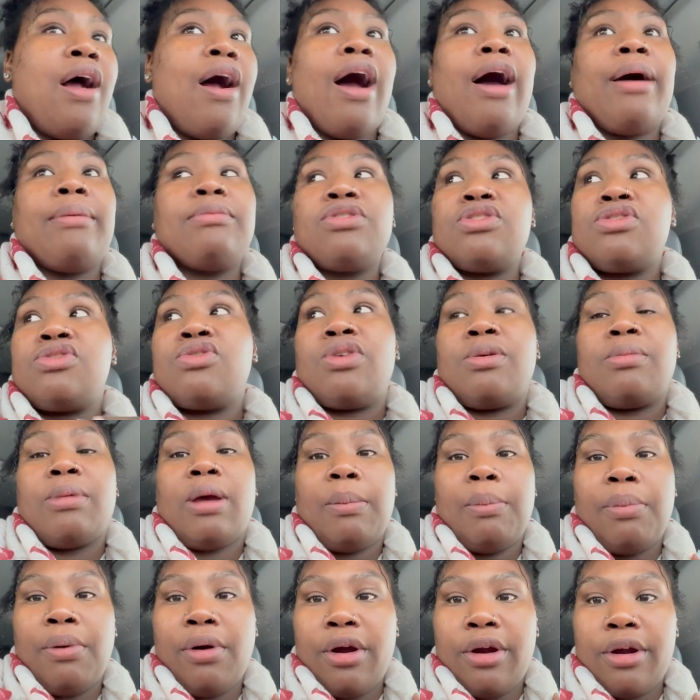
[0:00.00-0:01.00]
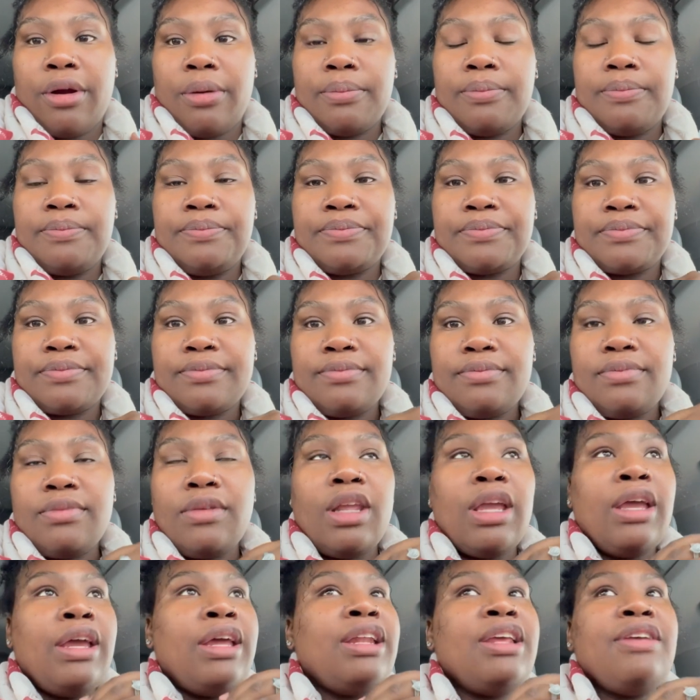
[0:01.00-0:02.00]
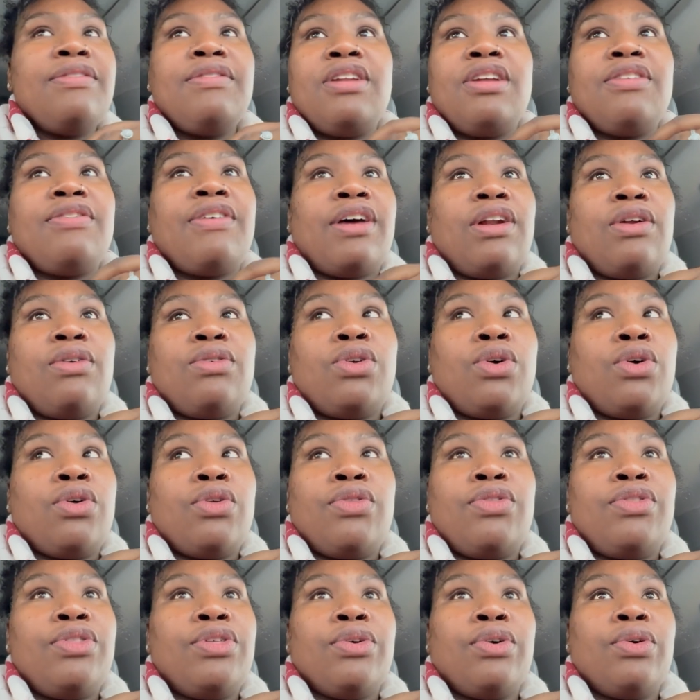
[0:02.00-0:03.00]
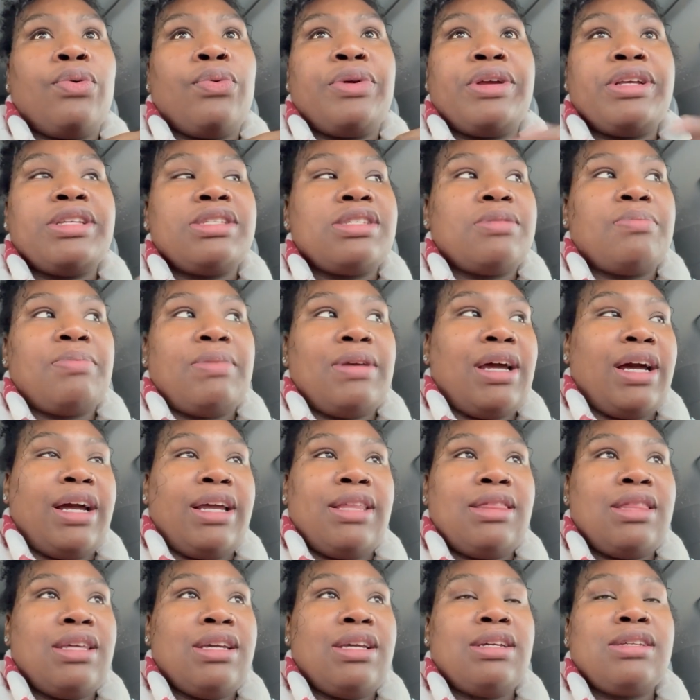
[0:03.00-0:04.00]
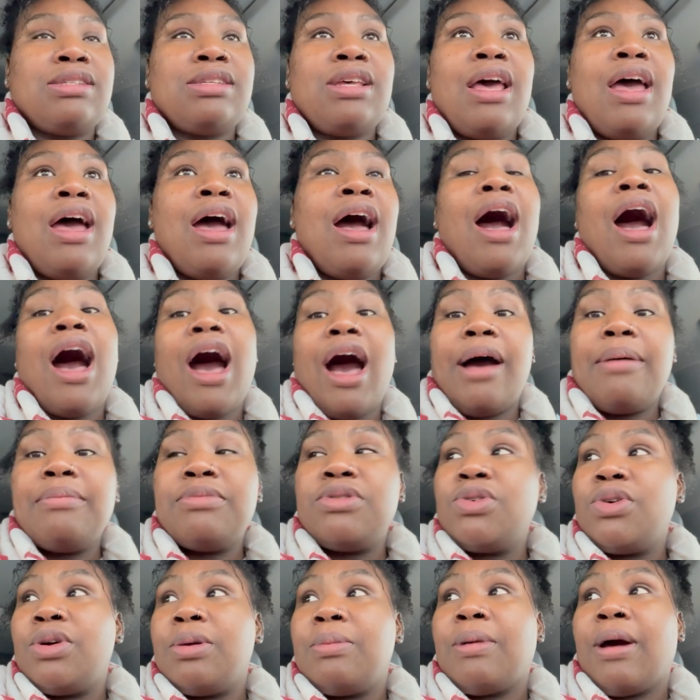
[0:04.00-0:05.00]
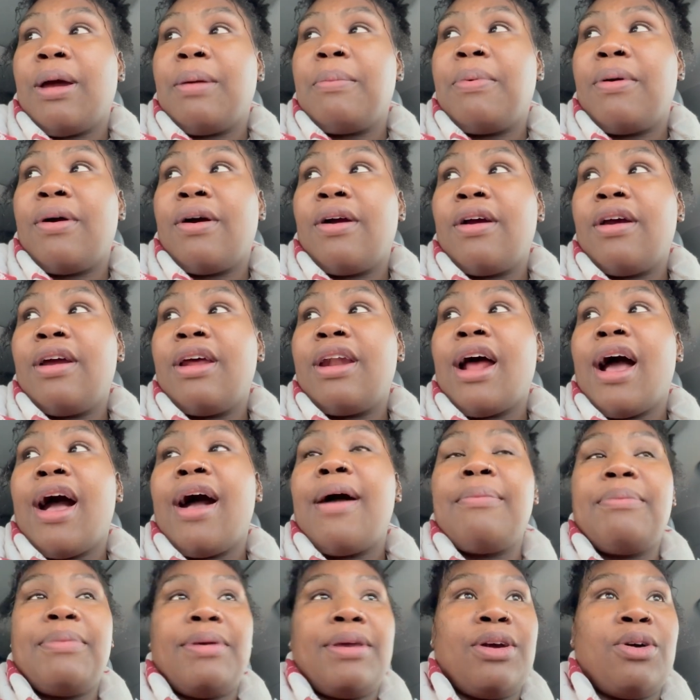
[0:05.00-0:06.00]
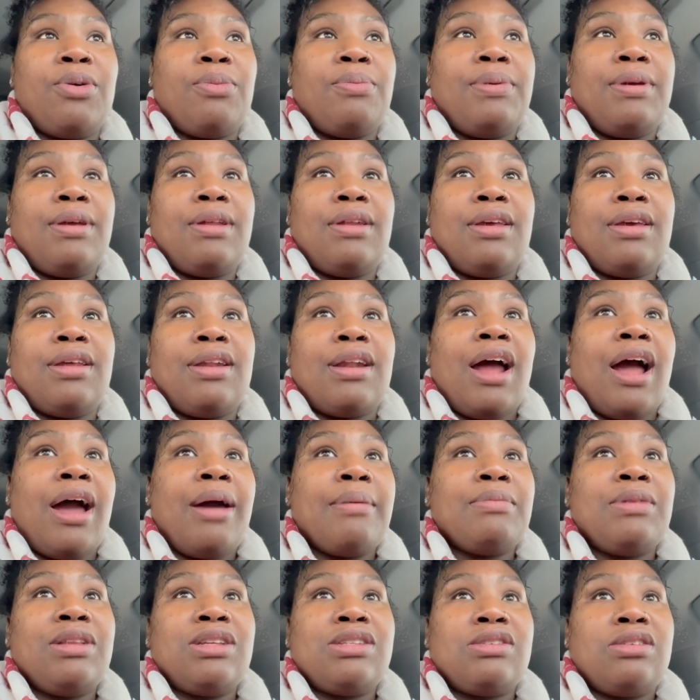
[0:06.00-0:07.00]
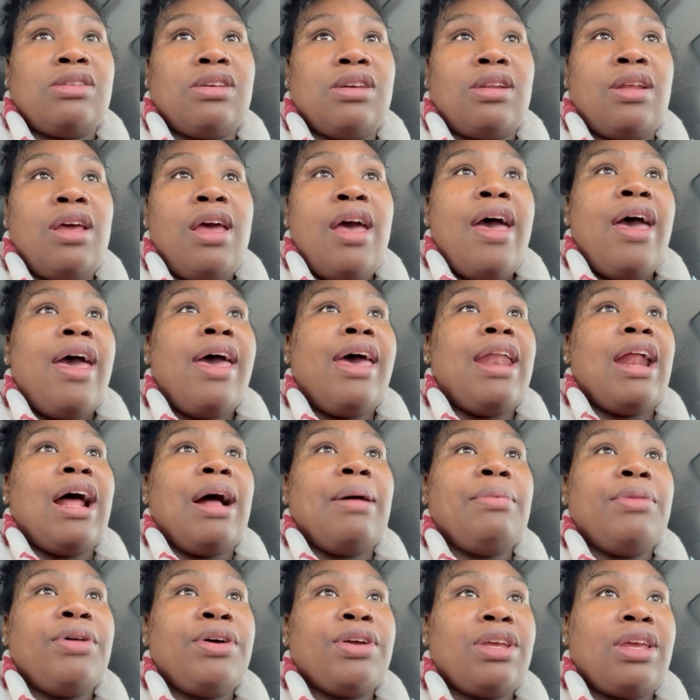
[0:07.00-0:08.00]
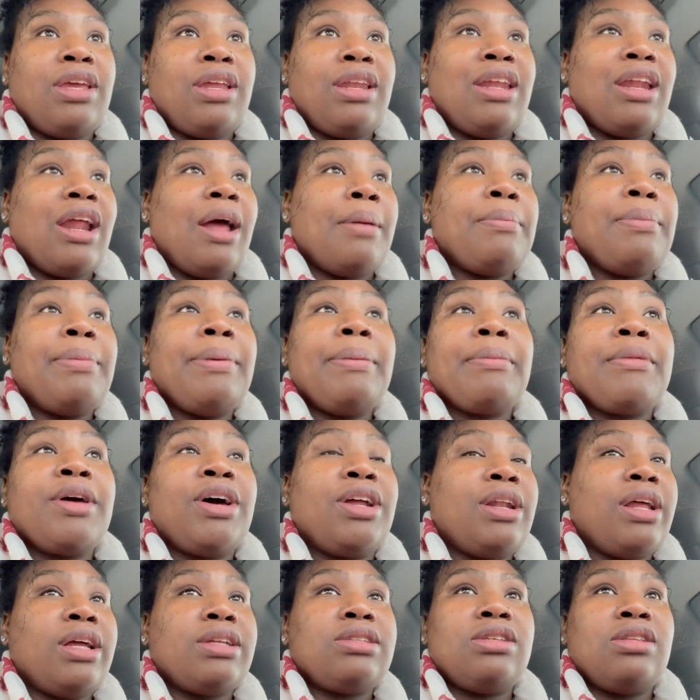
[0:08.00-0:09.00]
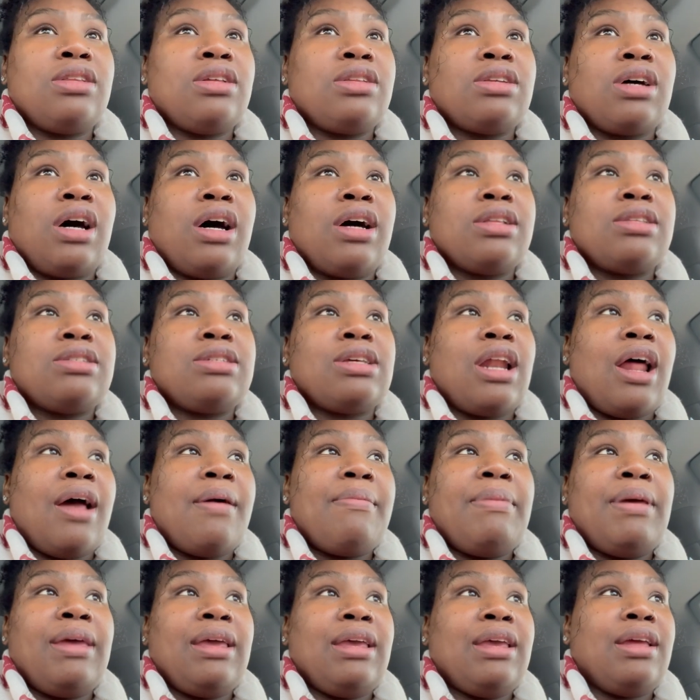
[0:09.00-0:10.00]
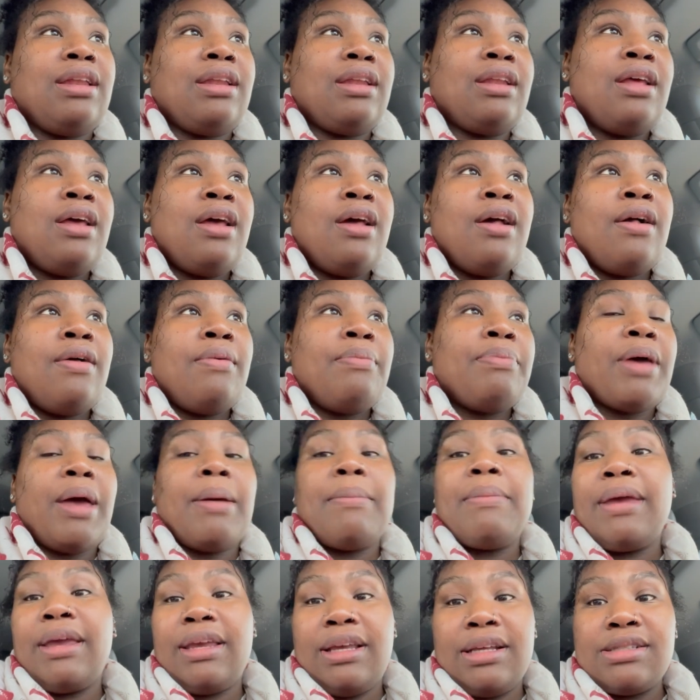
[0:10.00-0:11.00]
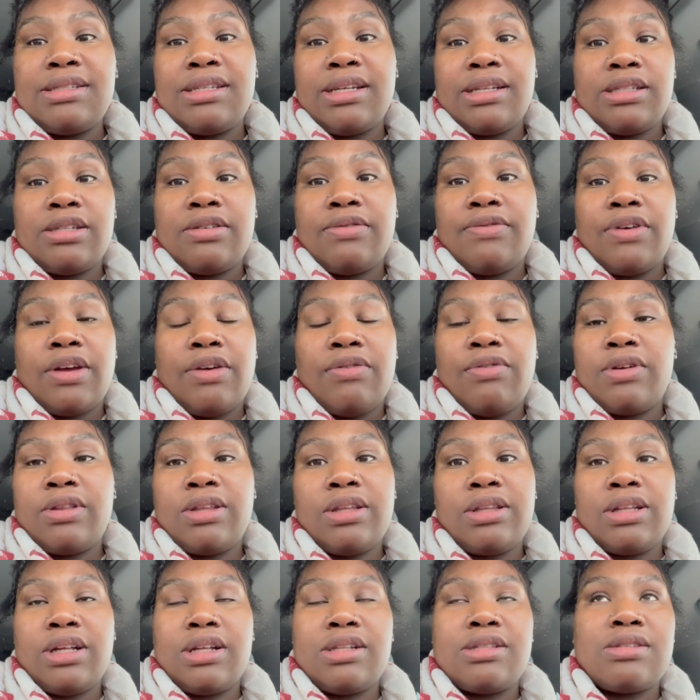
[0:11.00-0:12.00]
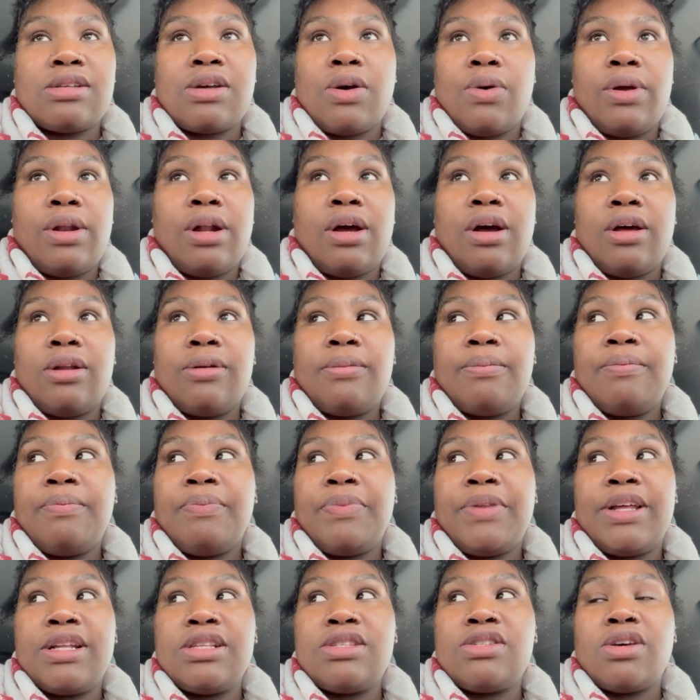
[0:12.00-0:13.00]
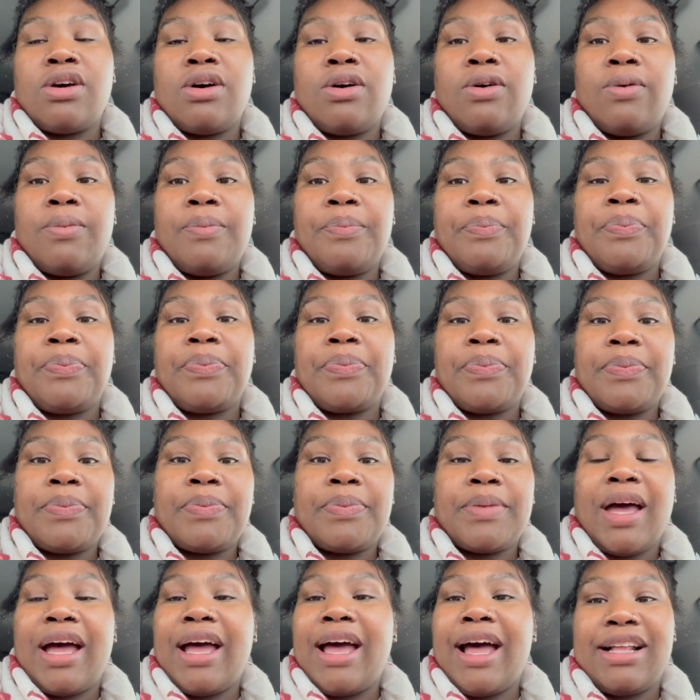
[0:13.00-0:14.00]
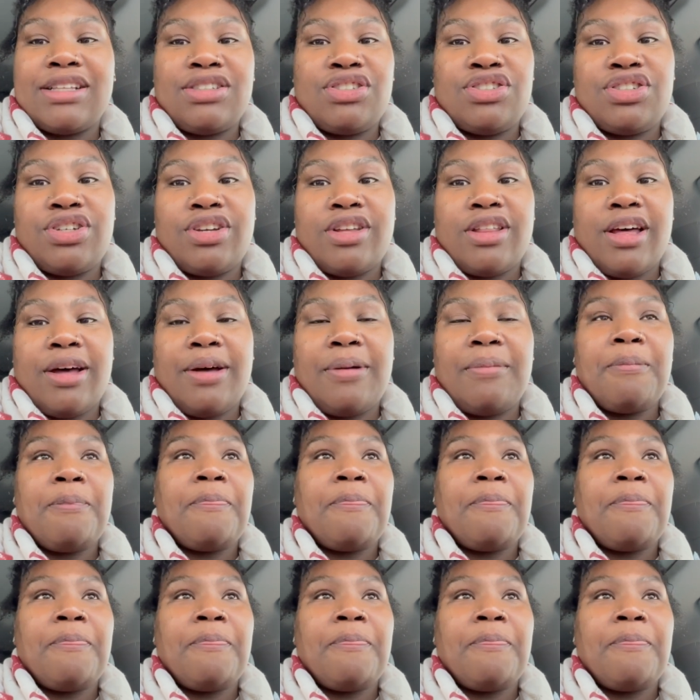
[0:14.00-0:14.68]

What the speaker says: I'm just doing my part. And even if I don't know the reason behind things, I'm doing my part, and I'm being obedient. I'm listening, and I'm looking, and I'm connecting the dots, and I'm making sense of everything that's going on. And so I had to share that.